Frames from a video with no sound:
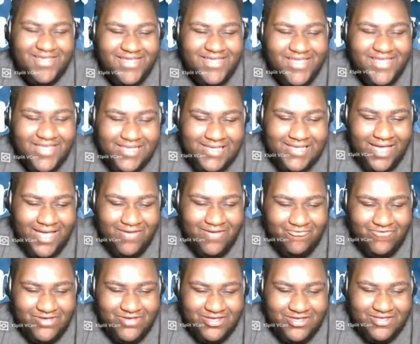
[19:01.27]
I'm
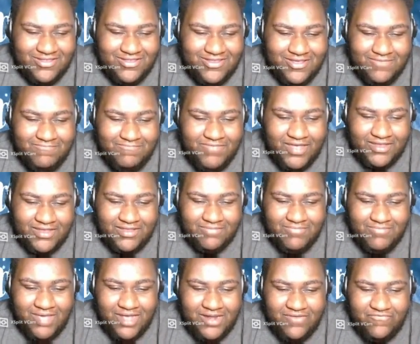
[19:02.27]
willing to bet the matter of
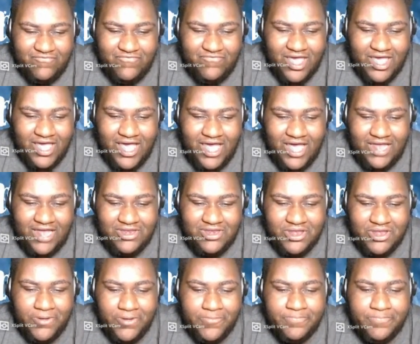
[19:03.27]
fact, I know
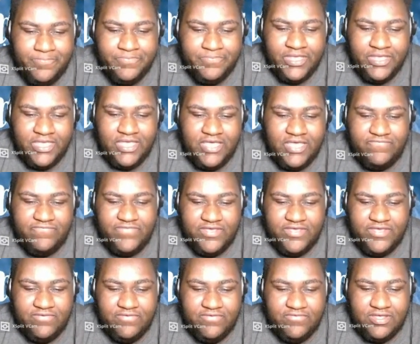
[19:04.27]
if it
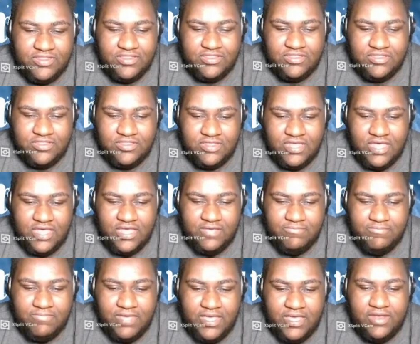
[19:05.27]
was a
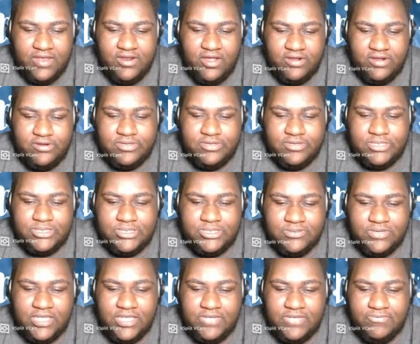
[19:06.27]
man on the street, he
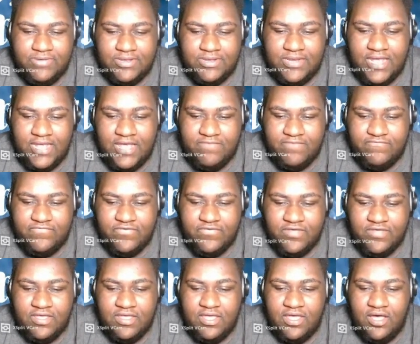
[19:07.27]
wouldn't have
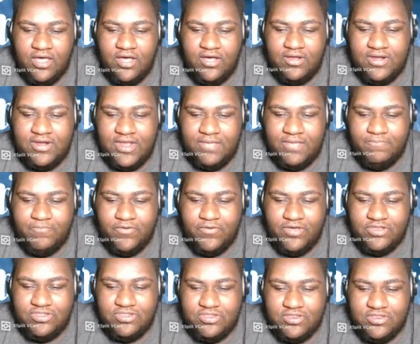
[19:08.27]
all that voice
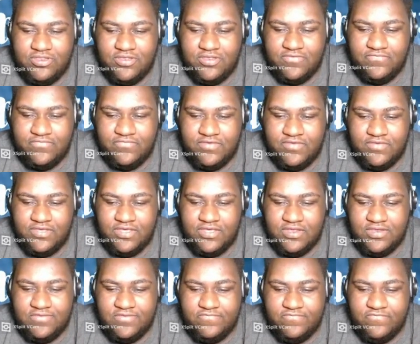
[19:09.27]
in his
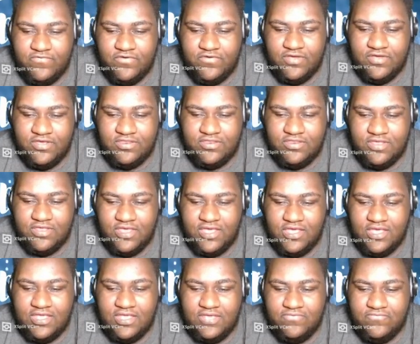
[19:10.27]
voice.
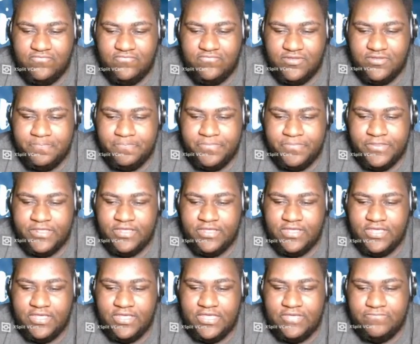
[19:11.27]
And he
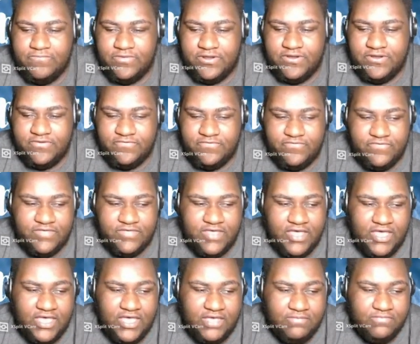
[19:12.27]
would have
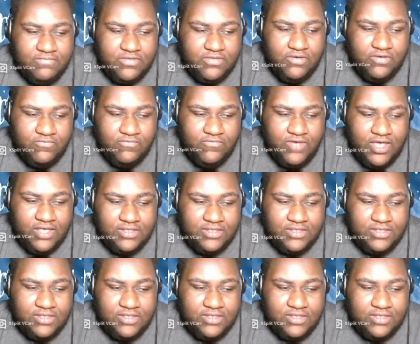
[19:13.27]
came correct.